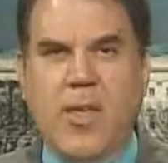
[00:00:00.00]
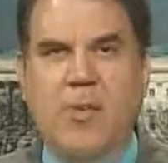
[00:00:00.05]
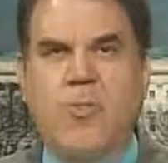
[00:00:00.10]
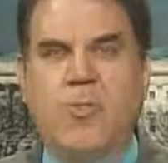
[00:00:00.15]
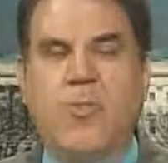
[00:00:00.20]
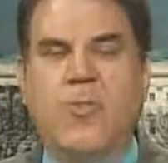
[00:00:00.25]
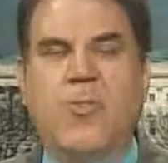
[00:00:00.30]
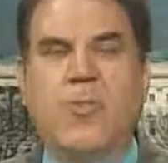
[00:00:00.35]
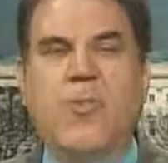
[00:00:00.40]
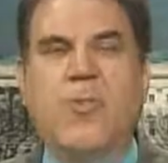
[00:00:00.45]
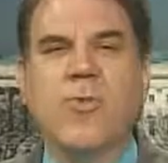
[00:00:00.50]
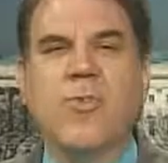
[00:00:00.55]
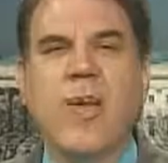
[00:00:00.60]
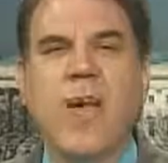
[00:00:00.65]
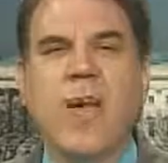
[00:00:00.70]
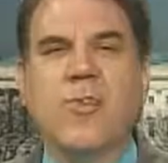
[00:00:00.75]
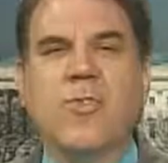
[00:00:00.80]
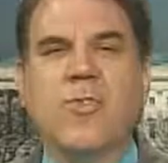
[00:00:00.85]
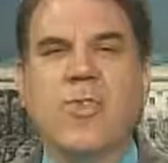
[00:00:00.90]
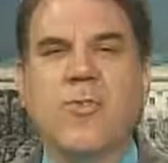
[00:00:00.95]
From
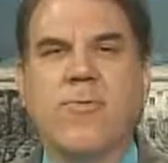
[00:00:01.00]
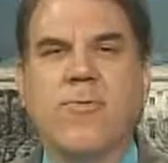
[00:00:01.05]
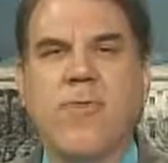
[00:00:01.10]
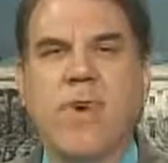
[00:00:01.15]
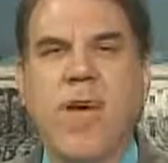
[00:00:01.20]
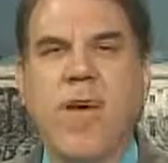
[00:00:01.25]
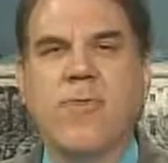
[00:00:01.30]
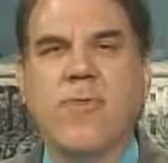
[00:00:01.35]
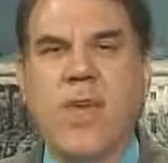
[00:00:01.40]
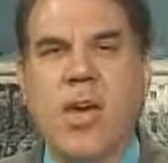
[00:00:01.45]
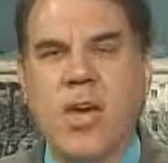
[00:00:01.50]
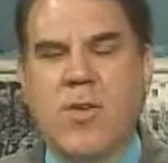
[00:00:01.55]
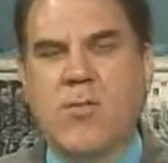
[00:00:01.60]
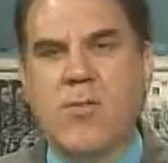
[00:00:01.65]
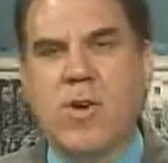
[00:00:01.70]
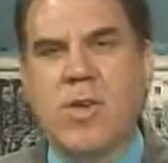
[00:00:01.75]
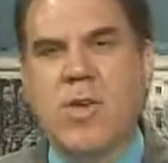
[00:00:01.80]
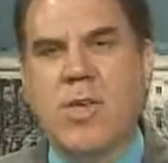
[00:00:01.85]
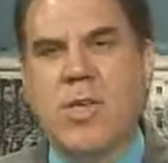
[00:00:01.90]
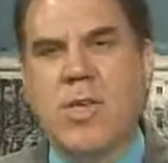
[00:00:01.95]
2005
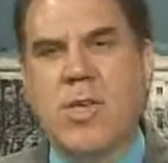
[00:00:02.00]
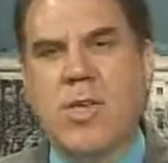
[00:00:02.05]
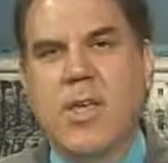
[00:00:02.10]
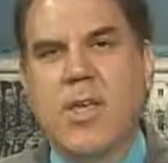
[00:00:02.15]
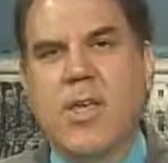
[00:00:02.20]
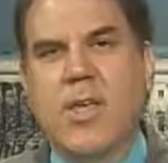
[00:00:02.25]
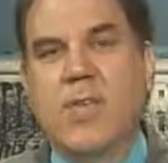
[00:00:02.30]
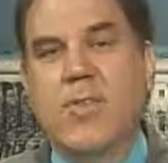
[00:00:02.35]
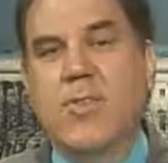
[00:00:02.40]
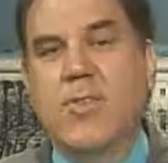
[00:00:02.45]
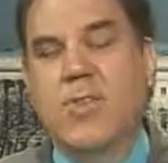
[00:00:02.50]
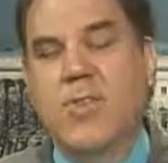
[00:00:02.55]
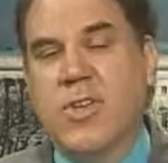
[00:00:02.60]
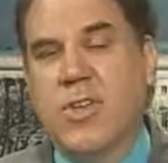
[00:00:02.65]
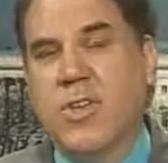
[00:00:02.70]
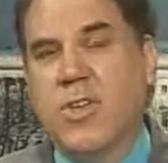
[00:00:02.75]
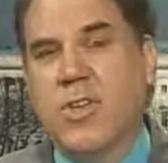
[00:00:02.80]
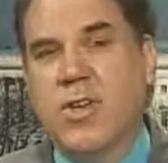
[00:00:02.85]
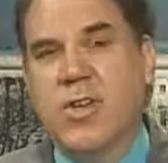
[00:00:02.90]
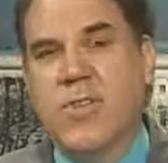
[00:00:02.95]
onward, the
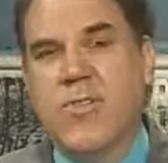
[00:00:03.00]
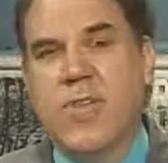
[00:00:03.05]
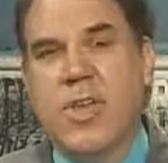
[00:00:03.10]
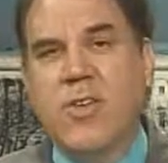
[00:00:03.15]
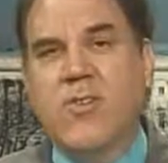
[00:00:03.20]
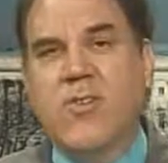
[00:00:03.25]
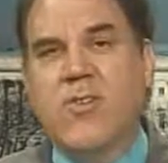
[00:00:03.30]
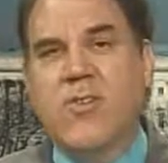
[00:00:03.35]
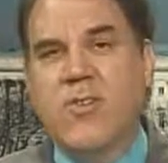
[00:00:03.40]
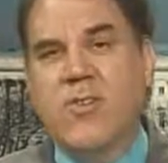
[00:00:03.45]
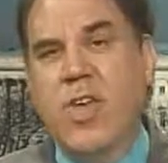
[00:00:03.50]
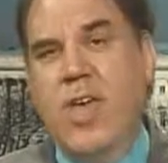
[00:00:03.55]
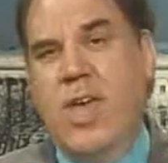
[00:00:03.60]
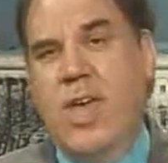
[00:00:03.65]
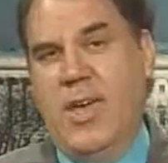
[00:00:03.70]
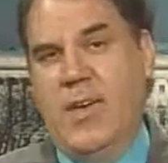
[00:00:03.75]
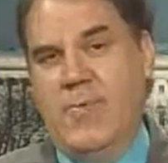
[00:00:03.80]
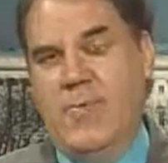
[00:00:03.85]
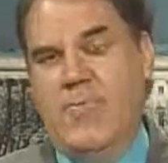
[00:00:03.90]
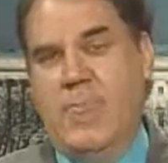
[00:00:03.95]
securitization
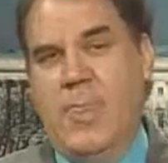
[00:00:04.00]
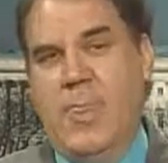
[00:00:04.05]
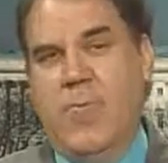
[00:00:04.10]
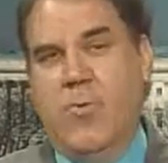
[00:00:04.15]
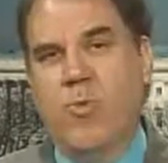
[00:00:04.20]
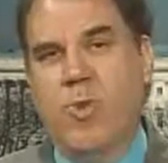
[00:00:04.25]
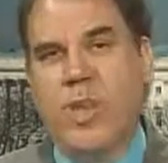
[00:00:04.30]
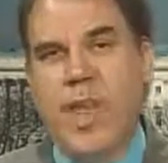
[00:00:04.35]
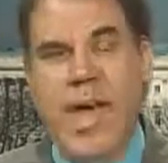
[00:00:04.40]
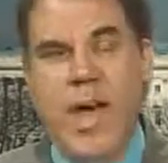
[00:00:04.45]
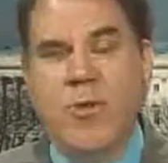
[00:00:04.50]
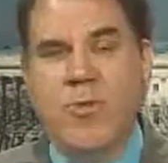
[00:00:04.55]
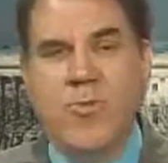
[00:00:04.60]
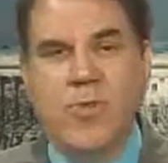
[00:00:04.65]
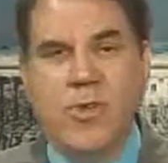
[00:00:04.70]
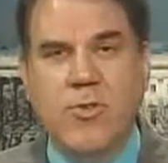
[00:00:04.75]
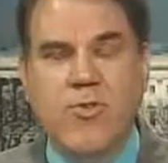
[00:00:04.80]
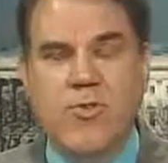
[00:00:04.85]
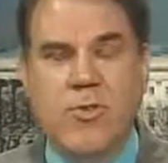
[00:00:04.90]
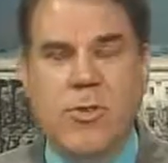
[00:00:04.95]
chain went out of
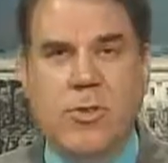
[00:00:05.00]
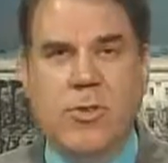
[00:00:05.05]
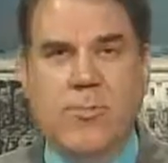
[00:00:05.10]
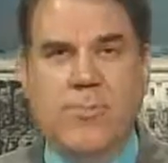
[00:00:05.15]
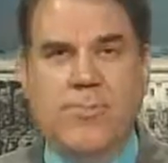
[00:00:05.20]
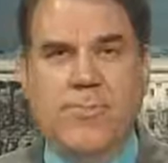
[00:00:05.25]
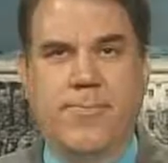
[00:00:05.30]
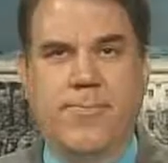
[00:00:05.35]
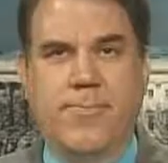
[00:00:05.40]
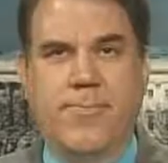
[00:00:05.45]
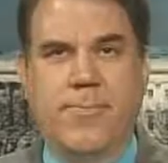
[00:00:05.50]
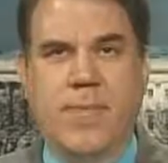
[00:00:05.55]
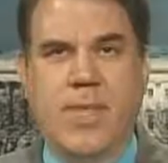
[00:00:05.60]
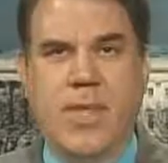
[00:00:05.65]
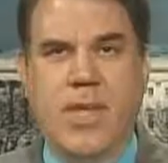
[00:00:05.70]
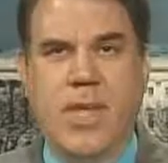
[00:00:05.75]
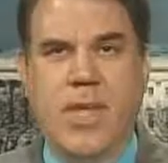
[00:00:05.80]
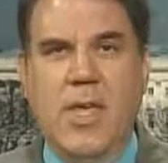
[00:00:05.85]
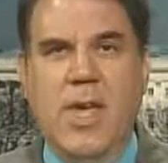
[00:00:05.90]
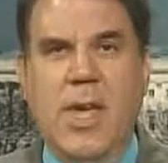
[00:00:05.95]
control,
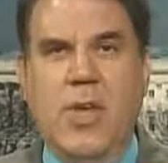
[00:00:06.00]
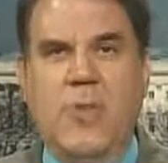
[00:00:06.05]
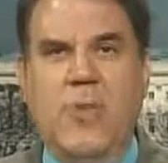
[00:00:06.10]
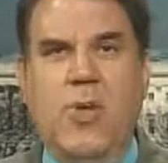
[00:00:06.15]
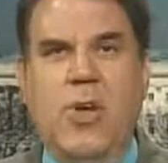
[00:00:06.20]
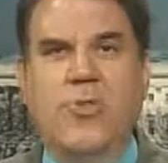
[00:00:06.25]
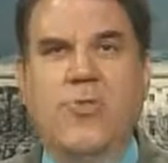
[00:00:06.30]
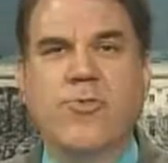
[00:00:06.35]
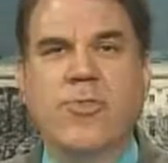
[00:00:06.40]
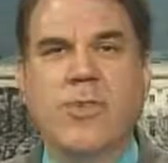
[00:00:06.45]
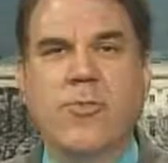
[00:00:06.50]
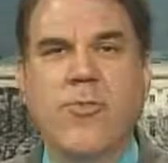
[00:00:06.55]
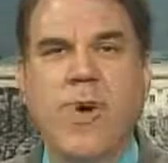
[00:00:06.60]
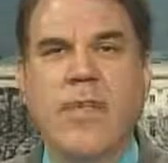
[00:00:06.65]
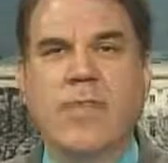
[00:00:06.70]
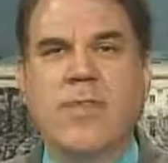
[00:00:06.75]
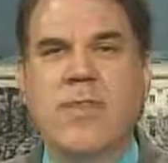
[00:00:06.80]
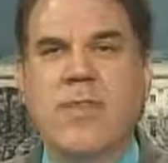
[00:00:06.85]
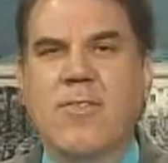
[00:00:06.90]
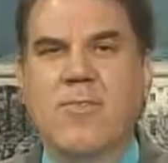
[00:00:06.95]
and Wall Street
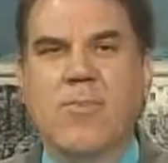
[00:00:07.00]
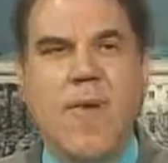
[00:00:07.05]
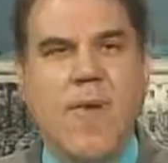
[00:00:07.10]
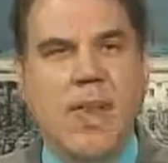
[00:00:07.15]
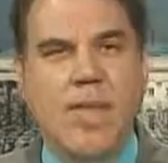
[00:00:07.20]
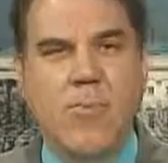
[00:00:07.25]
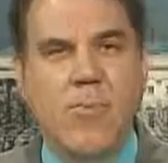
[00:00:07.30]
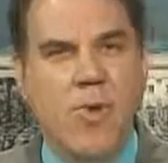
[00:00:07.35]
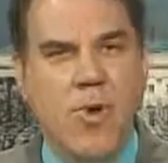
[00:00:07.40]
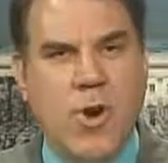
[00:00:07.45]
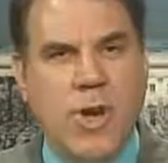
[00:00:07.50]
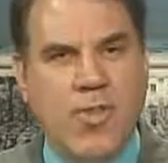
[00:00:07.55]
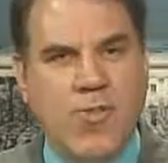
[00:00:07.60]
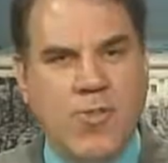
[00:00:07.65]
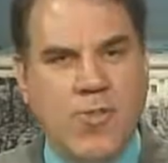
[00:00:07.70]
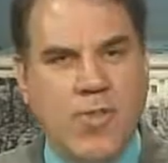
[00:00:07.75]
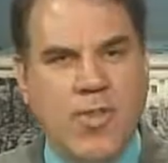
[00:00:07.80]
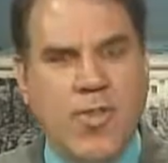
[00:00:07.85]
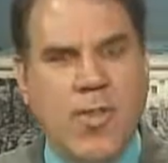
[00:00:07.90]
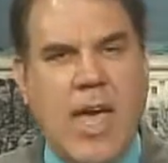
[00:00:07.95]
wanted as many
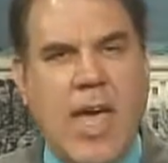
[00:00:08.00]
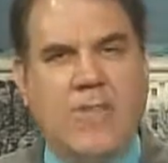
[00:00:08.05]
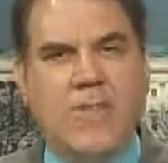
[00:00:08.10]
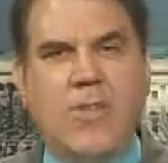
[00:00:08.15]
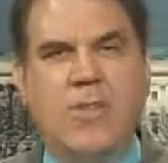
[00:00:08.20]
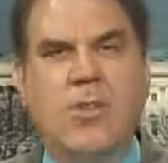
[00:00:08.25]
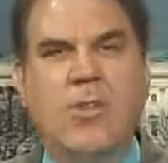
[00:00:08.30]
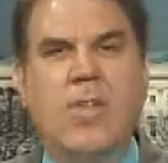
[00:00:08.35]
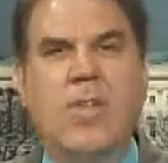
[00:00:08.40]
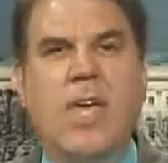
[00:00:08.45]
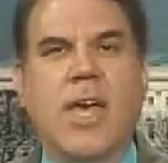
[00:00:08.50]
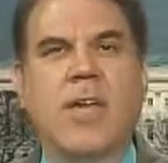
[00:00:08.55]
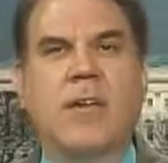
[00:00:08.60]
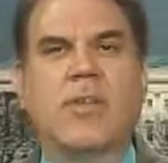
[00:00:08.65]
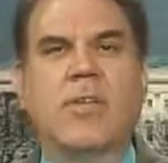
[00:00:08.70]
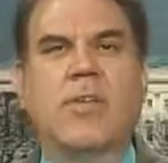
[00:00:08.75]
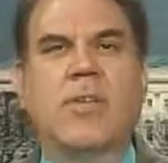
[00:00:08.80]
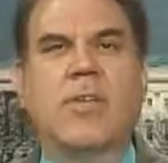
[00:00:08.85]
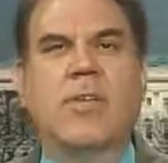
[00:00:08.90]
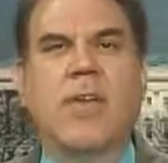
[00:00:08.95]
mortgages as it could
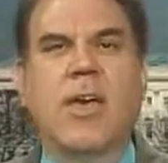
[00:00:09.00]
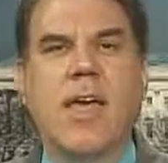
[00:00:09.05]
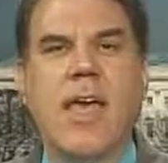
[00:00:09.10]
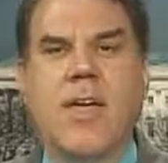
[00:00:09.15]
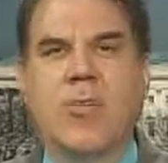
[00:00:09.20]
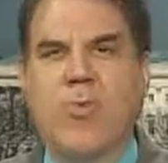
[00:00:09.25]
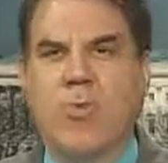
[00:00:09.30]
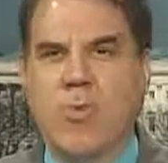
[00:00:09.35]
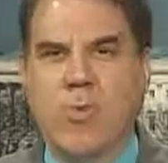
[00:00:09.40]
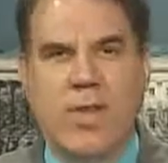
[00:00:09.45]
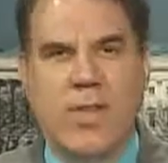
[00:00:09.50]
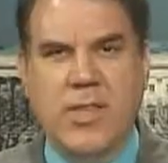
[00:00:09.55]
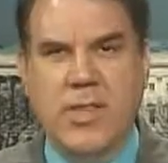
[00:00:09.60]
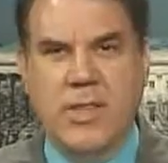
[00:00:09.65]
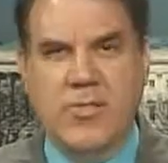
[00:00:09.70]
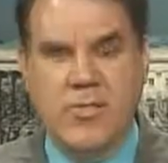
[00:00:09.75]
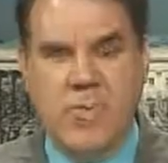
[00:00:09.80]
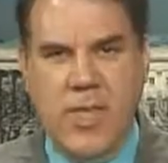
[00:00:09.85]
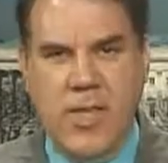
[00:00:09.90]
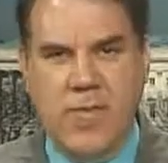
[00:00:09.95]
get as
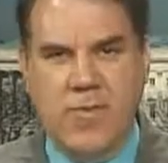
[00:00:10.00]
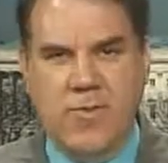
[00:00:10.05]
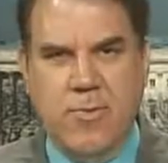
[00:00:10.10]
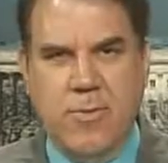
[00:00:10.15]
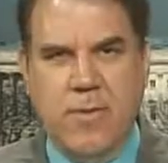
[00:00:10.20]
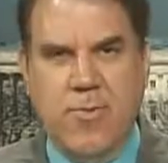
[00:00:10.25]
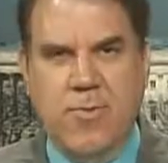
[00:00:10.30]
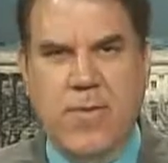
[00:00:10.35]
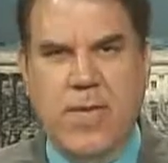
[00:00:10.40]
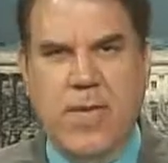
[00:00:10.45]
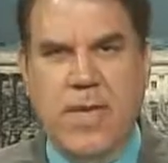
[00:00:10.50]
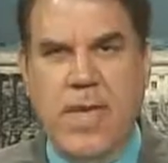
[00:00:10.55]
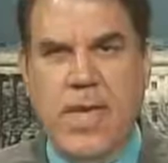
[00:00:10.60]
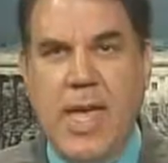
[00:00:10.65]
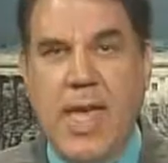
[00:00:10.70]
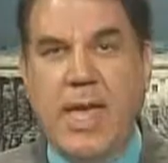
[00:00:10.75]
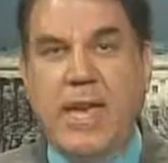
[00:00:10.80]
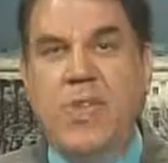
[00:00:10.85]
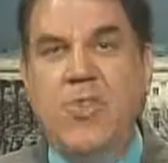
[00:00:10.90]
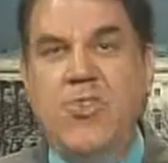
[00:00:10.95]
quickly as possible
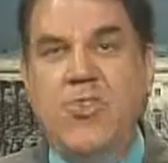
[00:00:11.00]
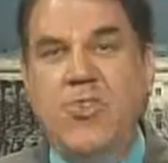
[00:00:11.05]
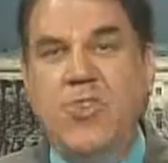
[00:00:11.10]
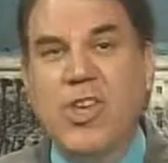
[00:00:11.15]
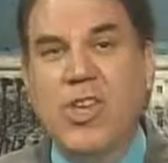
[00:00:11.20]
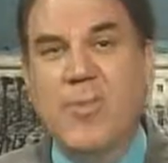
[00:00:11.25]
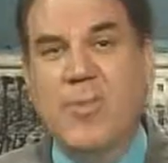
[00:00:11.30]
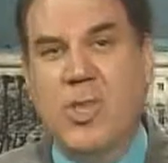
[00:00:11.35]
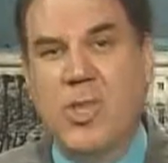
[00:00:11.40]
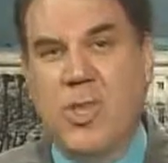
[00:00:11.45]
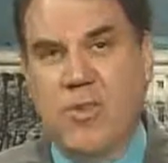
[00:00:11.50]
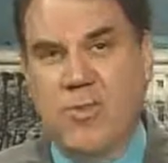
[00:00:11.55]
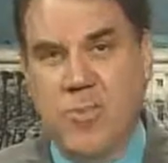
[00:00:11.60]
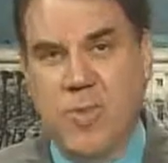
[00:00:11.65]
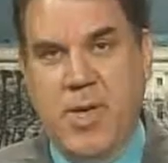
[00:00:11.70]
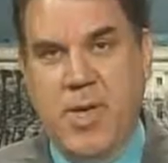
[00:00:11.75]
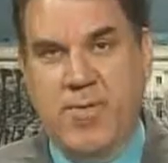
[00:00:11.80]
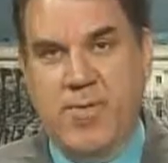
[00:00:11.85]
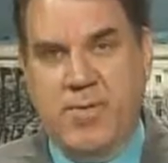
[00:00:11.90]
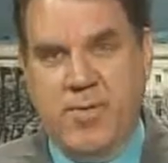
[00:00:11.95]
and as cheaply as
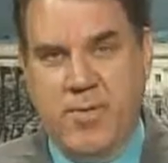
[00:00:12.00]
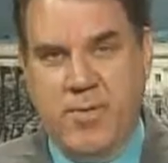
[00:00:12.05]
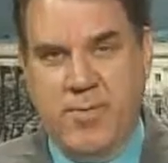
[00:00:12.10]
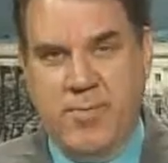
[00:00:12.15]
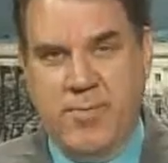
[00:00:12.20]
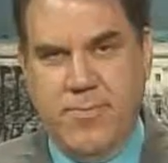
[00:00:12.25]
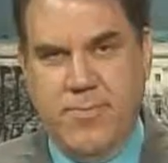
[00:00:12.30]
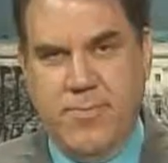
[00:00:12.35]
possible.